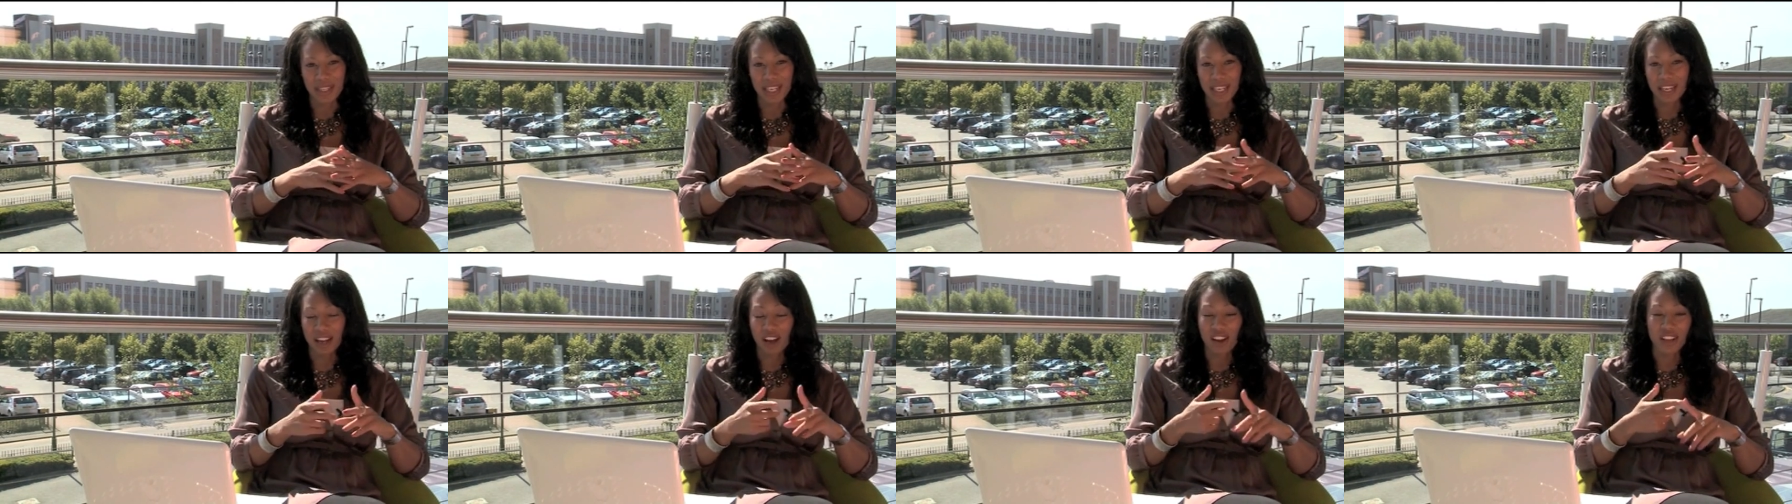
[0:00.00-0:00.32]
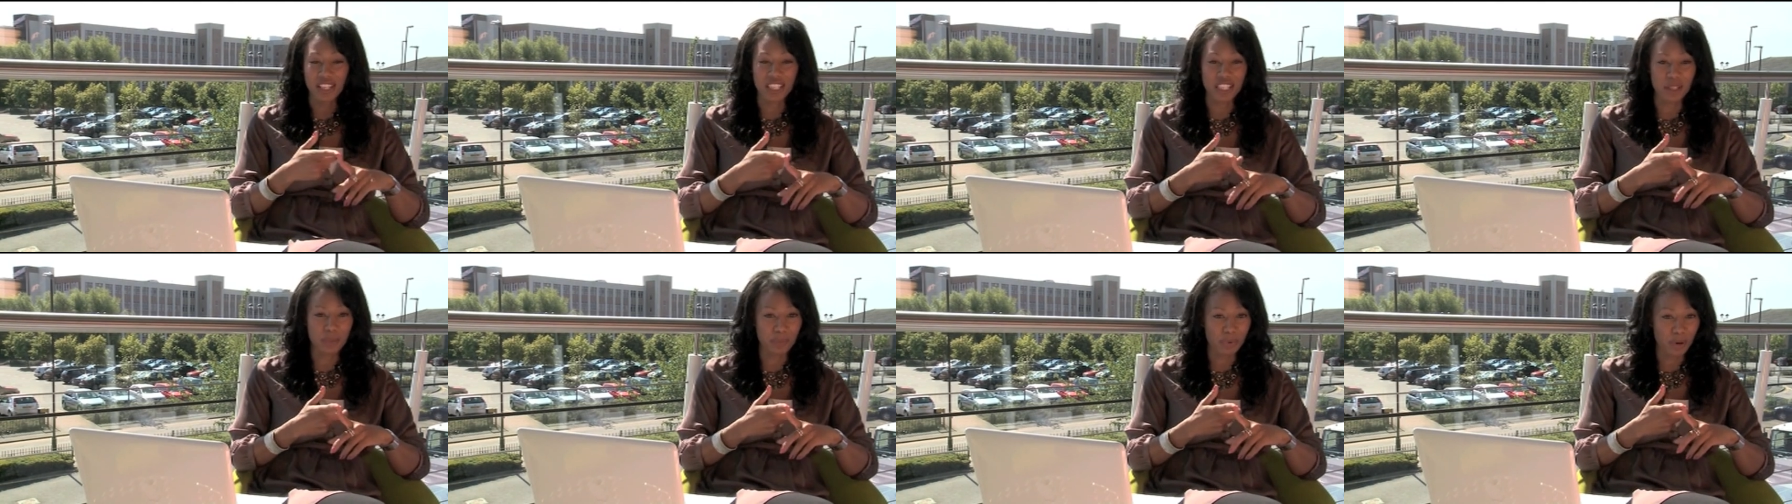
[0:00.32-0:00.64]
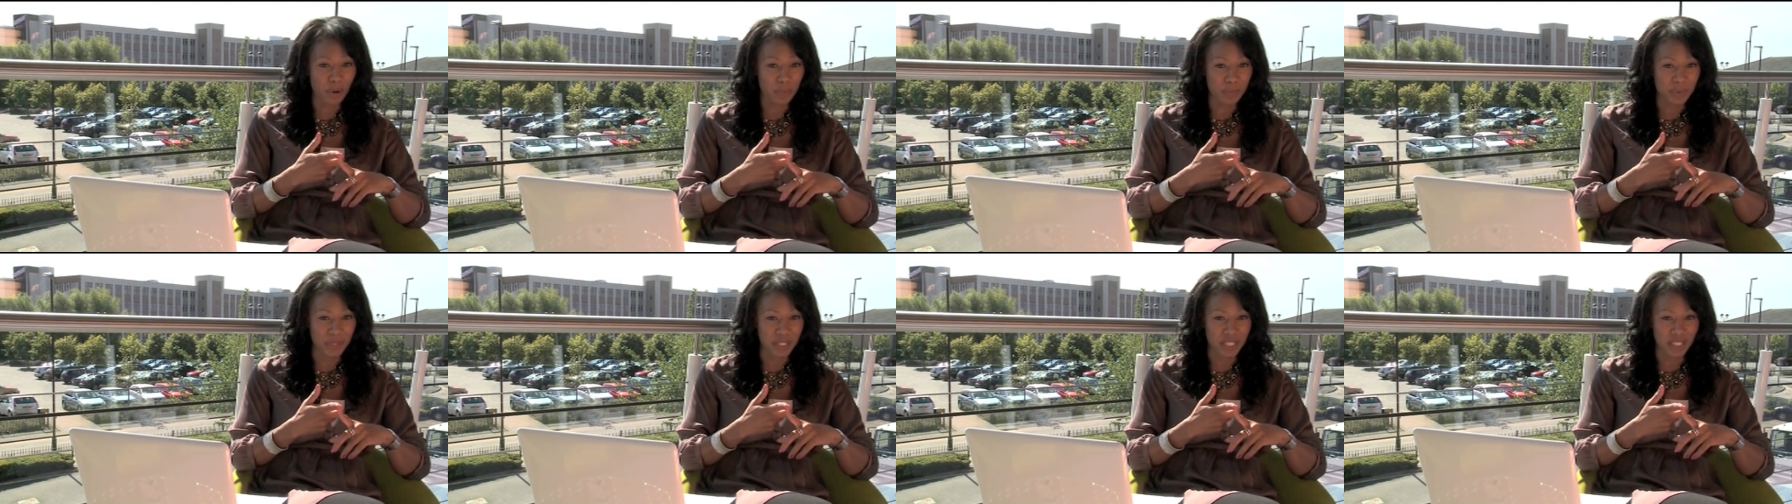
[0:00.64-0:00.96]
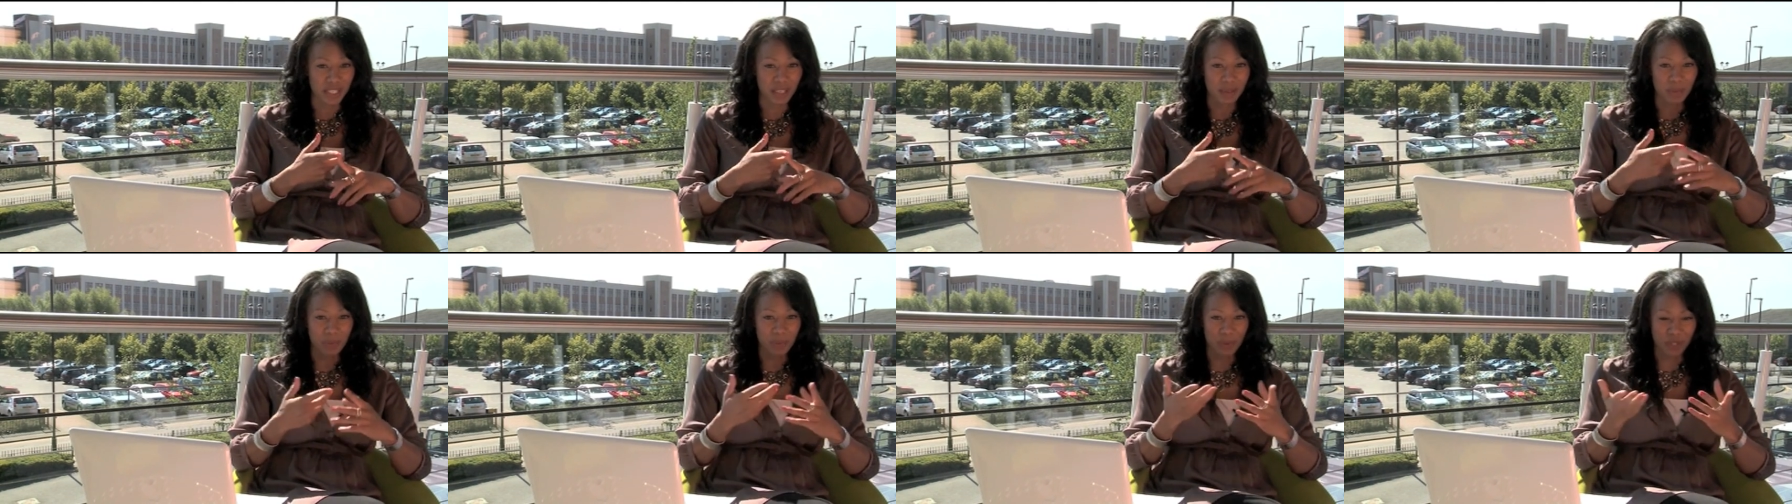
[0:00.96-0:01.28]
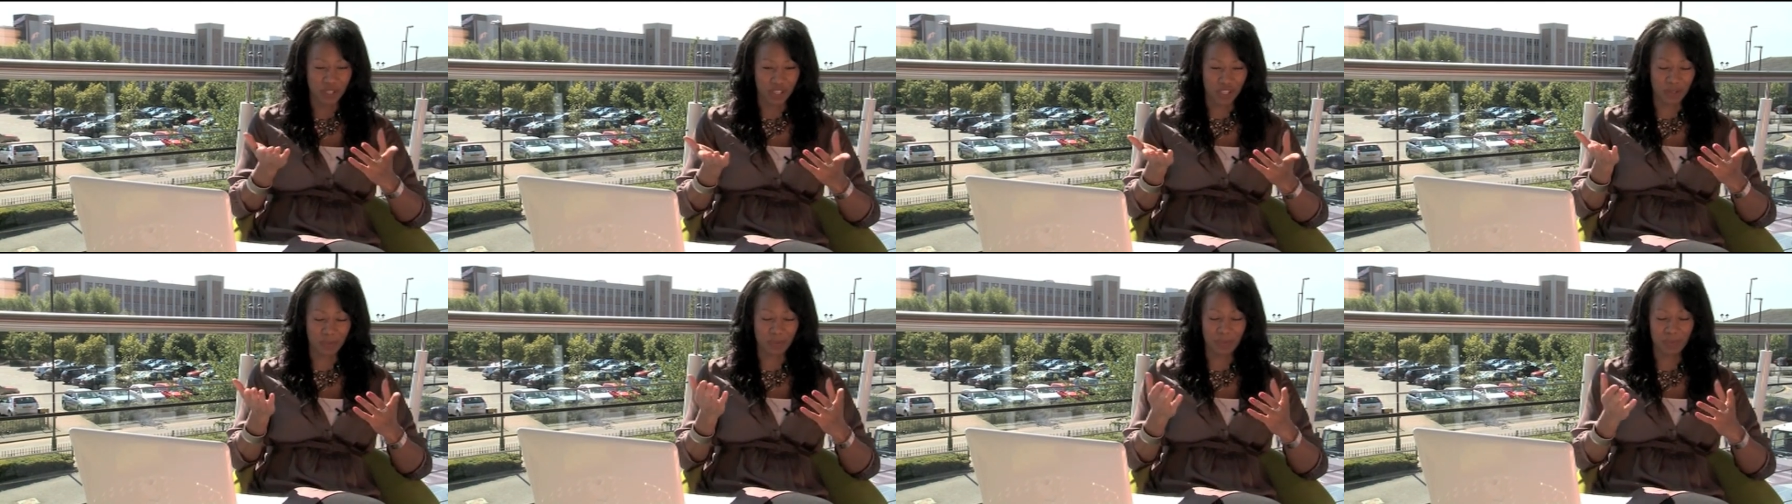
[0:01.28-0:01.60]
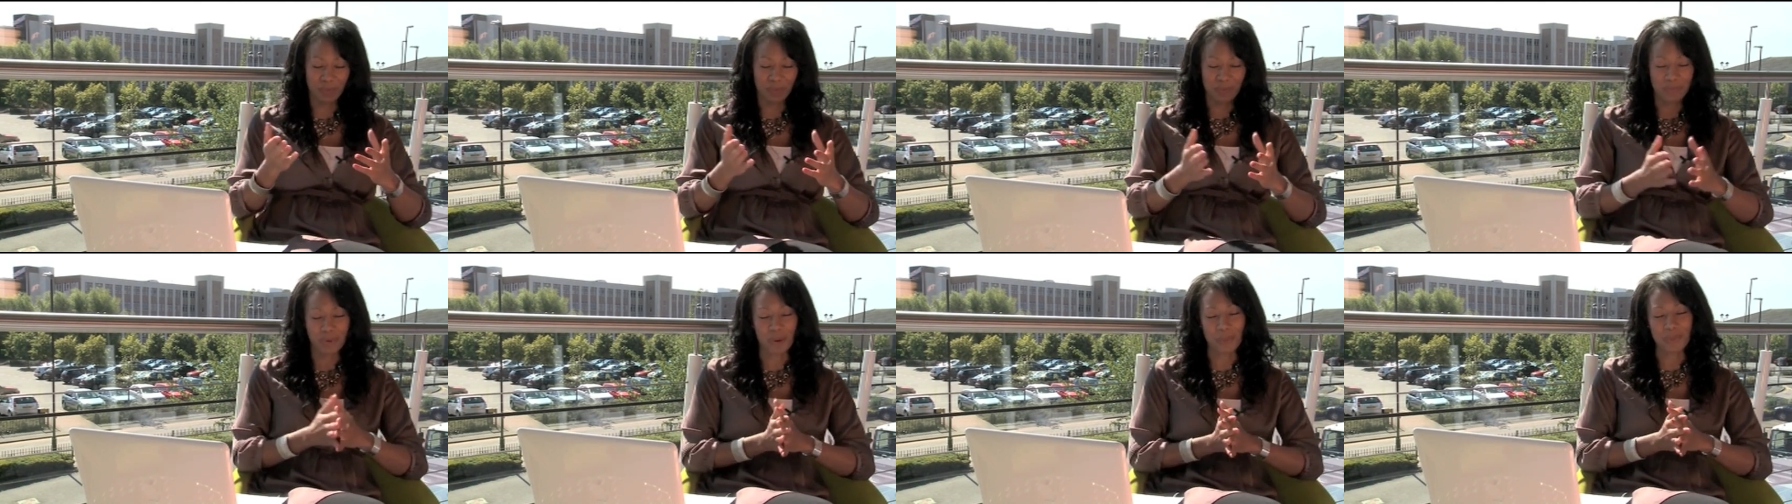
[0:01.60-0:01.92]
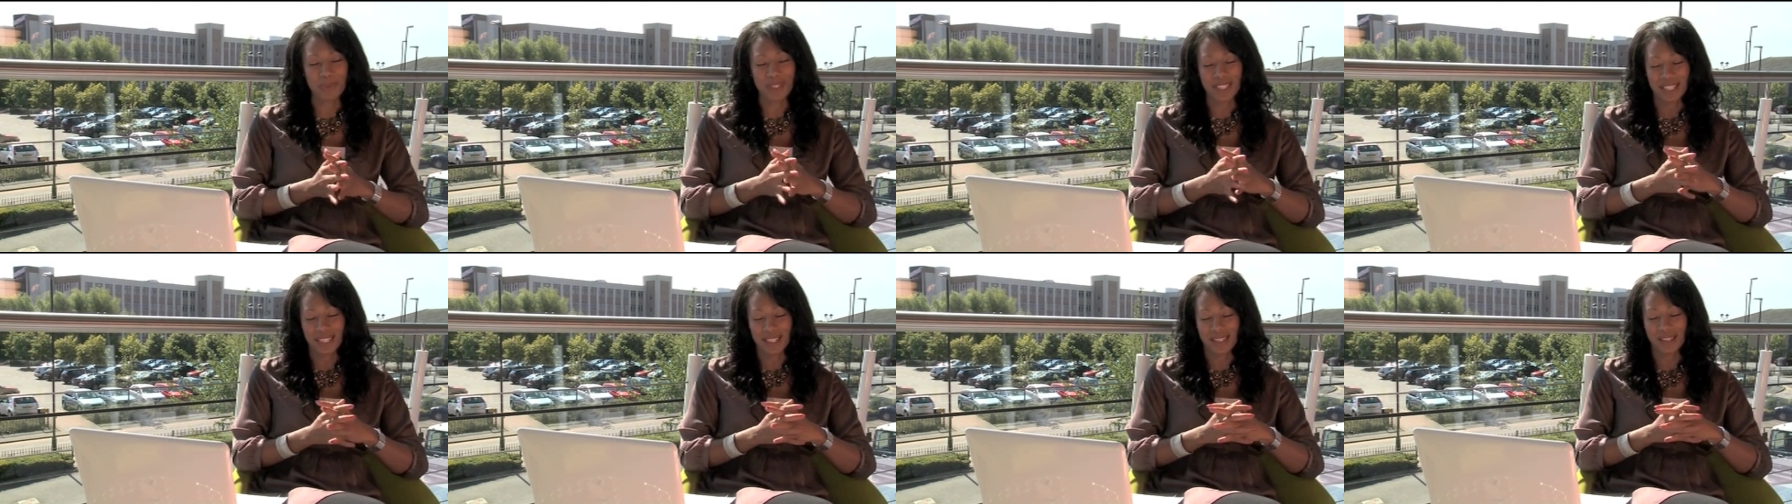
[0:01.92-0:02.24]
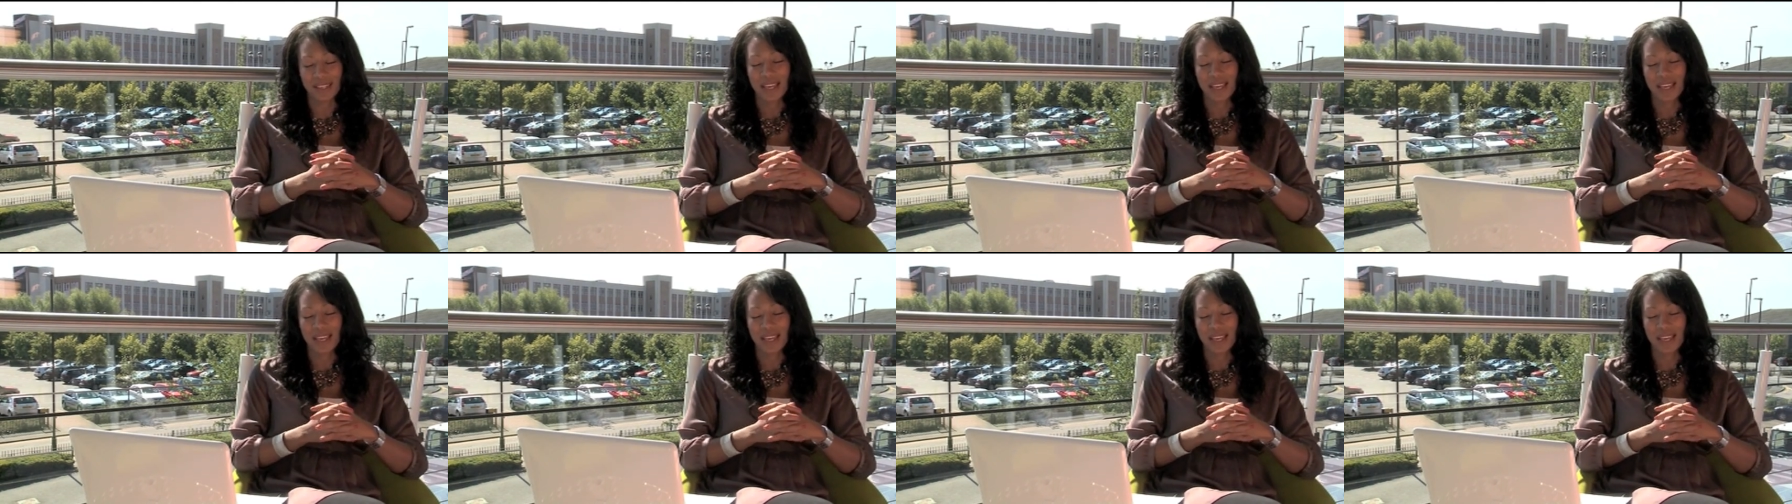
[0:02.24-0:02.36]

and ID Property, which is property.